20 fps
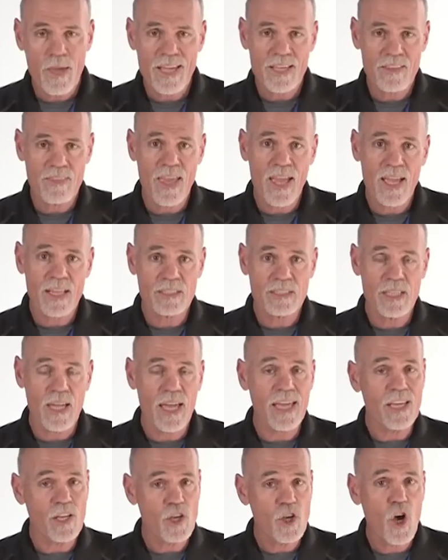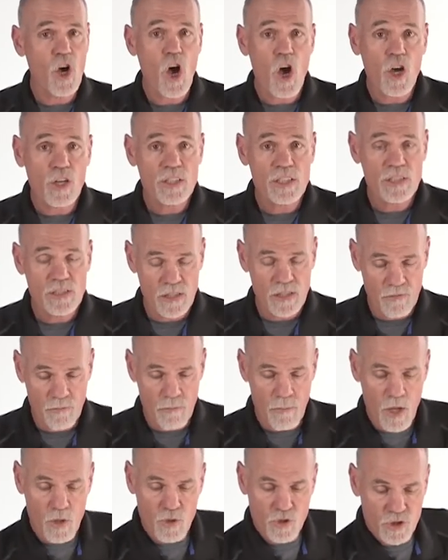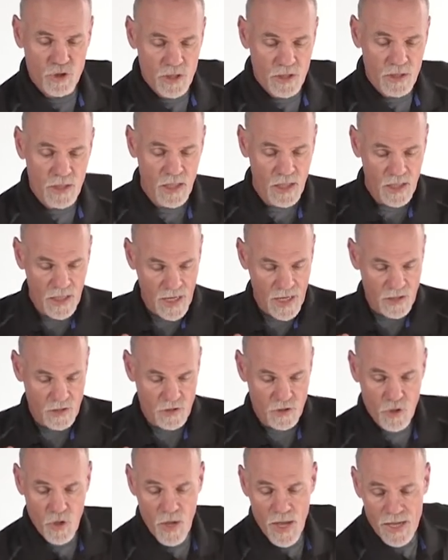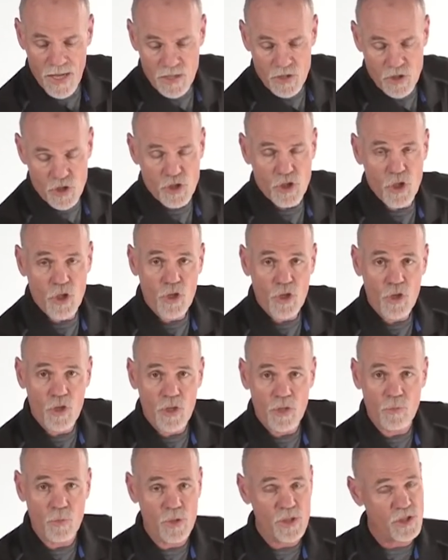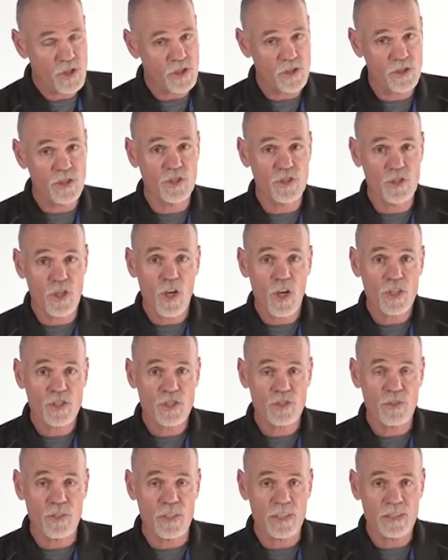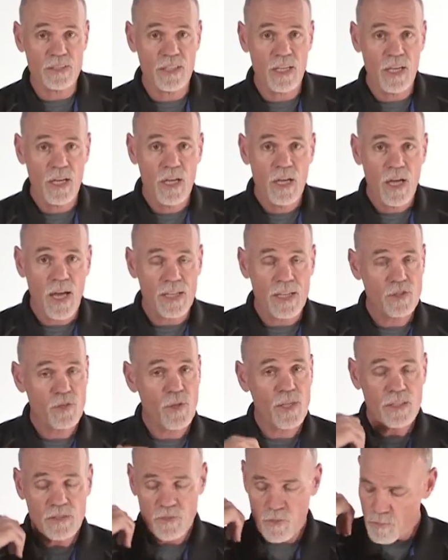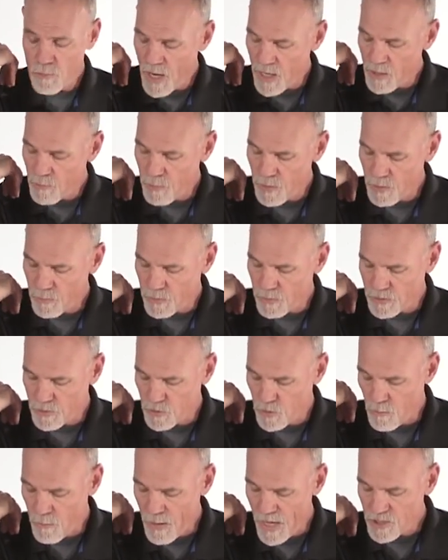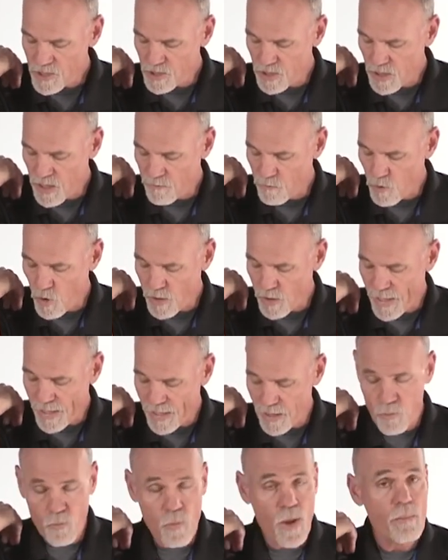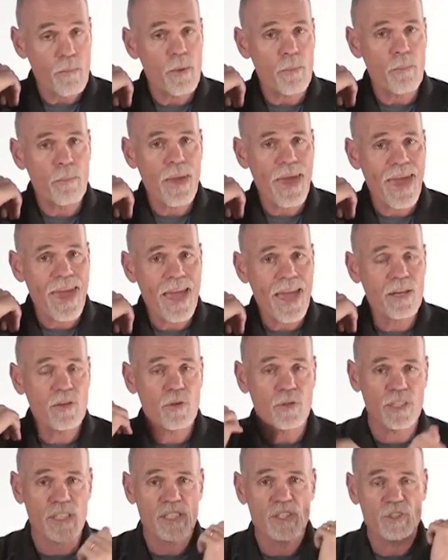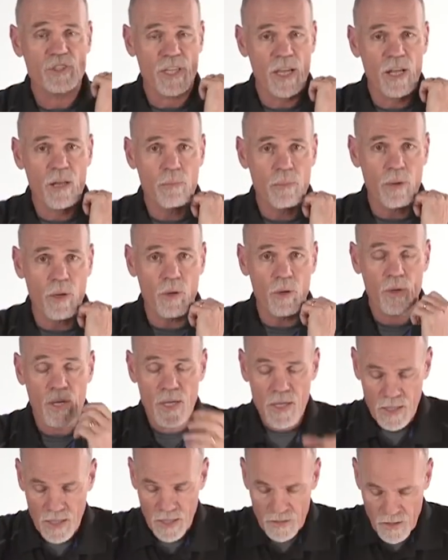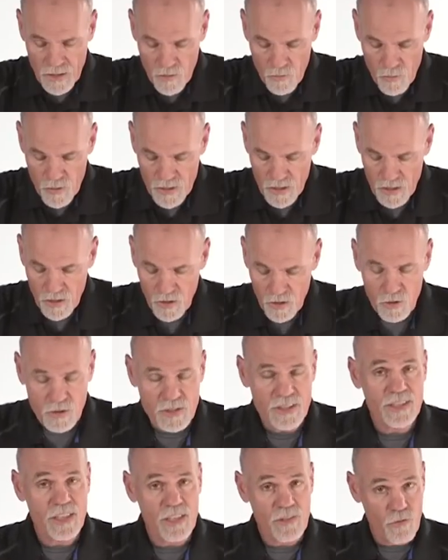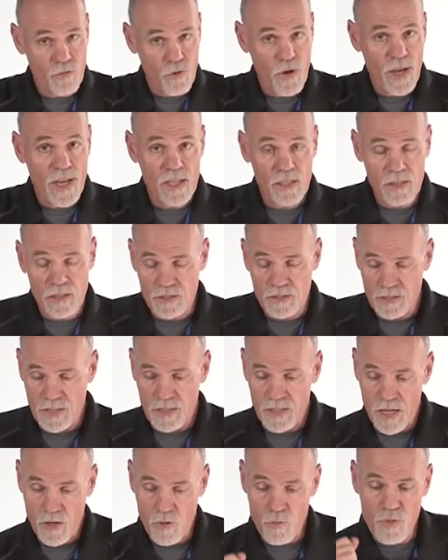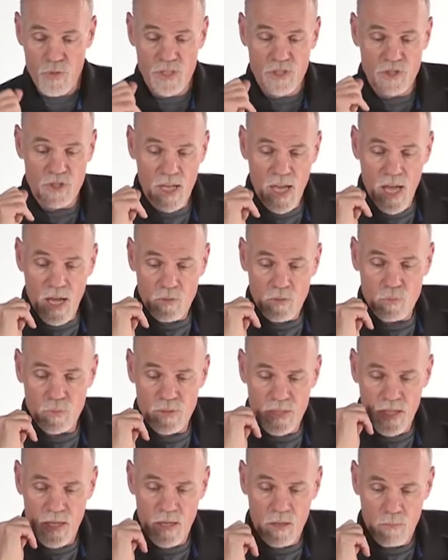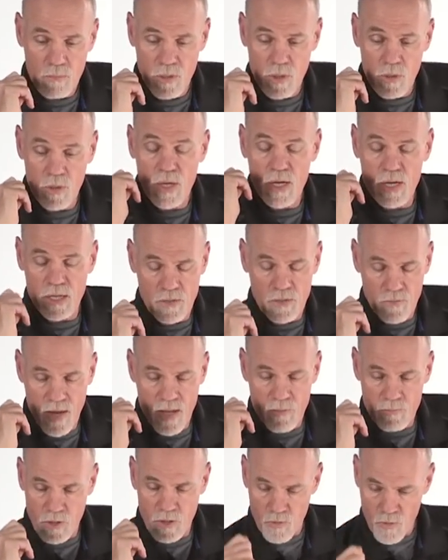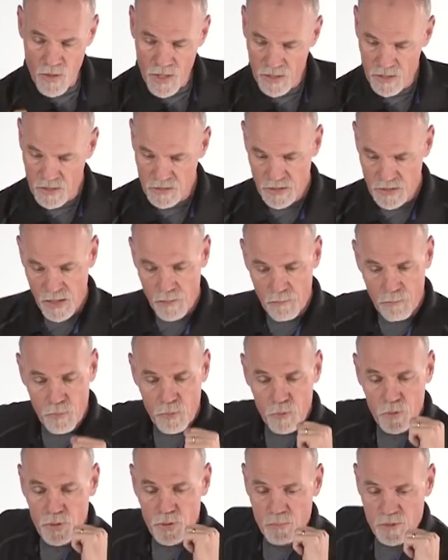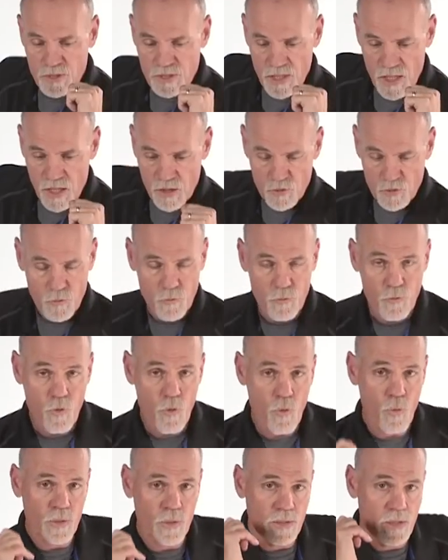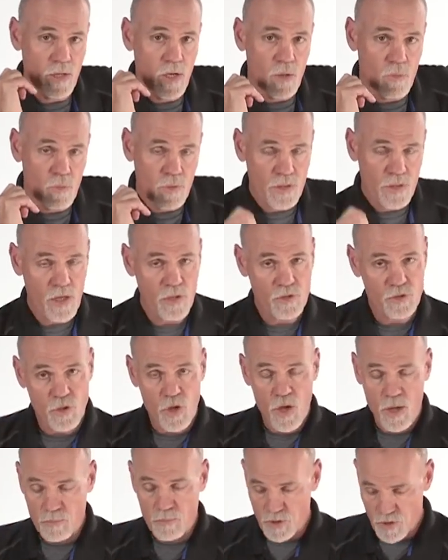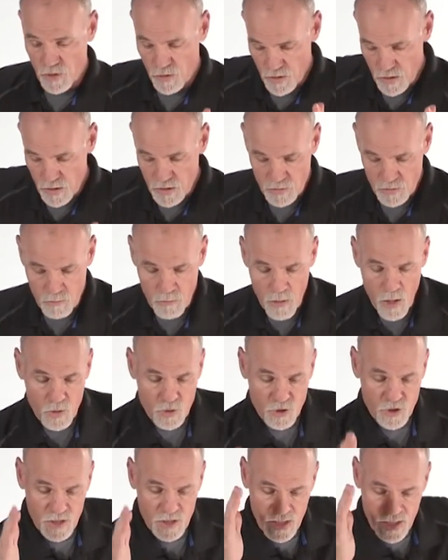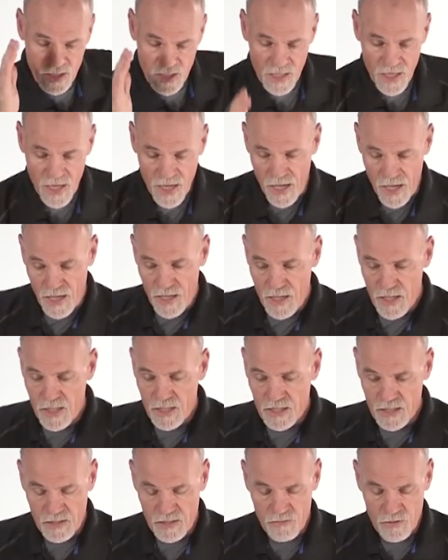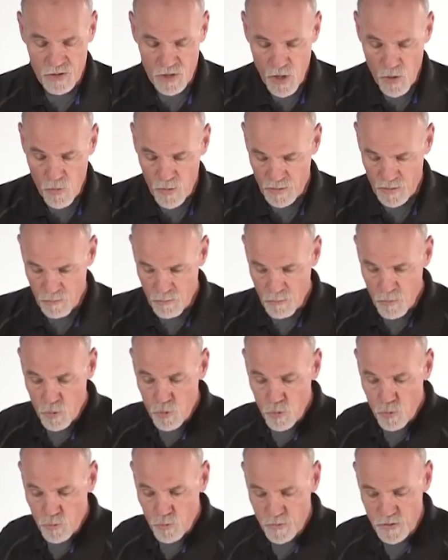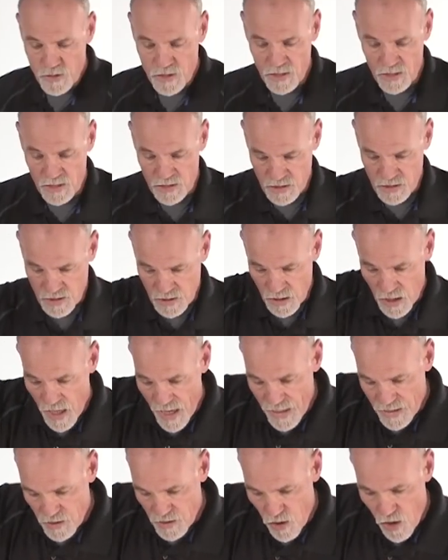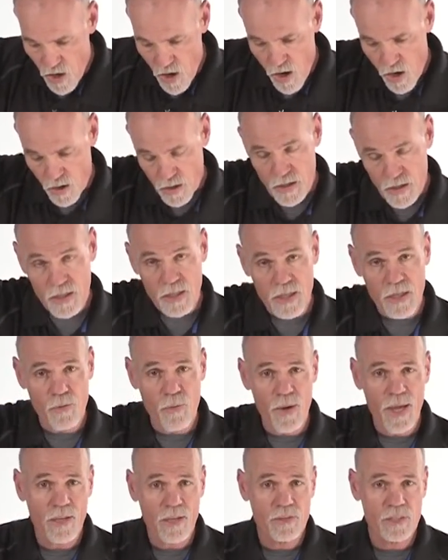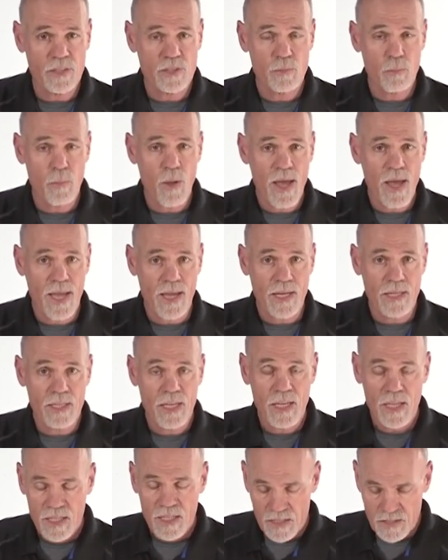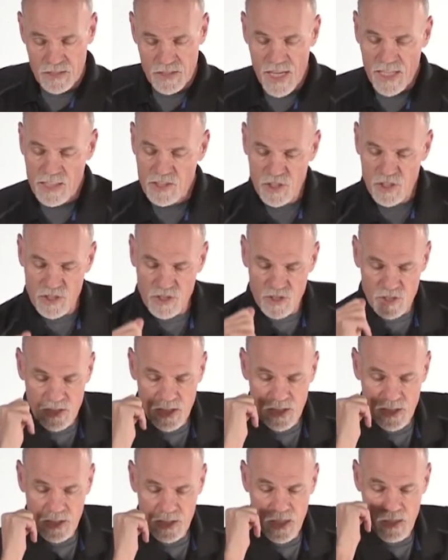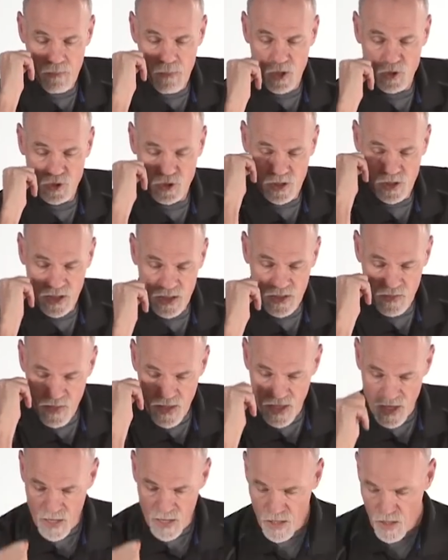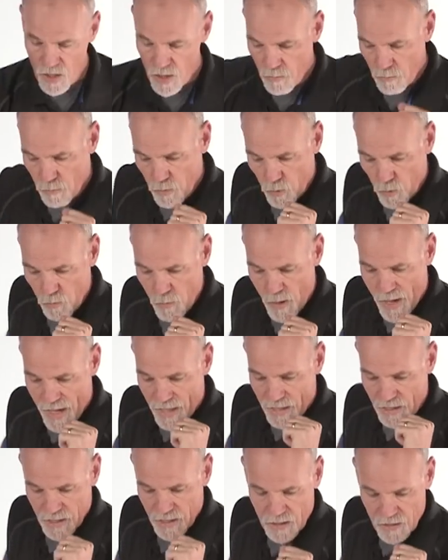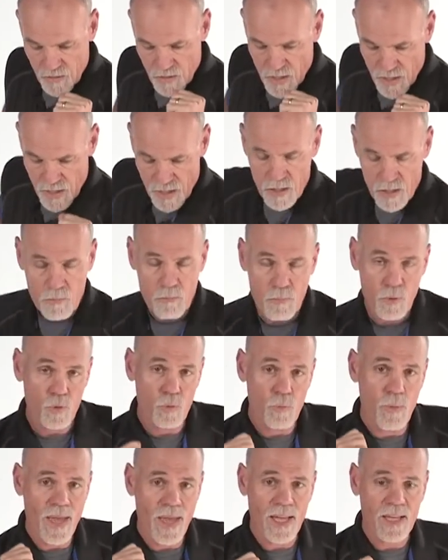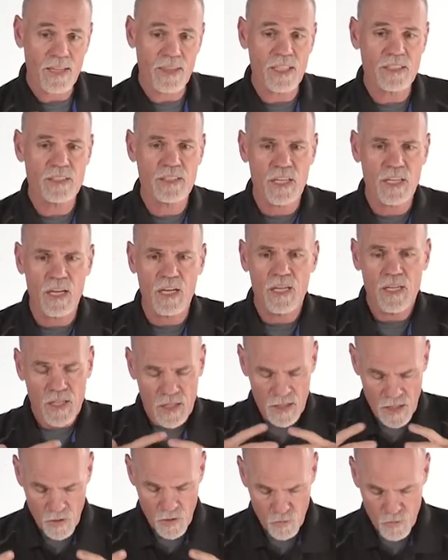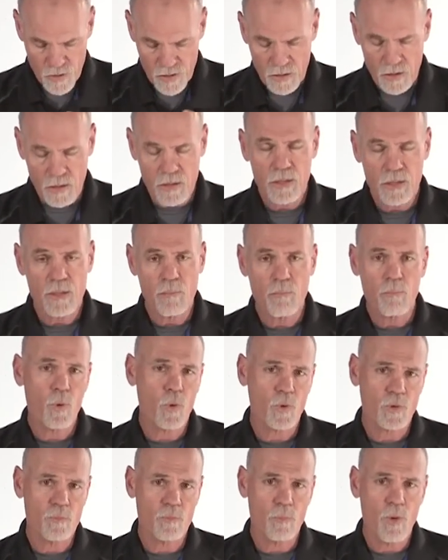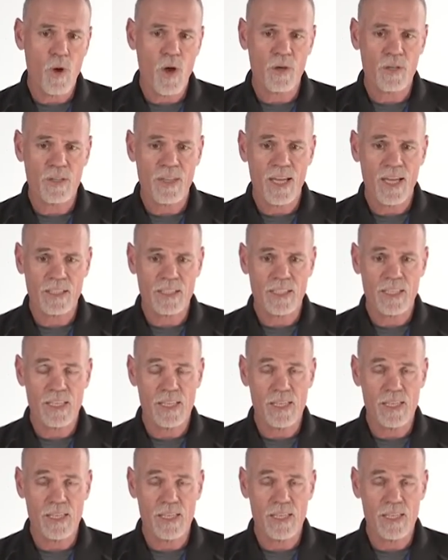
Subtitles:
make that a cognitive motion and try and turn, which is disastrous, I try and remind people to imagine they've got like a rubber pad on each elbow and they're running along a set of rails, and they reach out with the elbow, grab the rails, and pull themselves forward with those arms. So this motion here, even though it moves in a slight arc around the spine, is actually just a linear motion. In there, pull back, in there, pull back. That's a real important part of that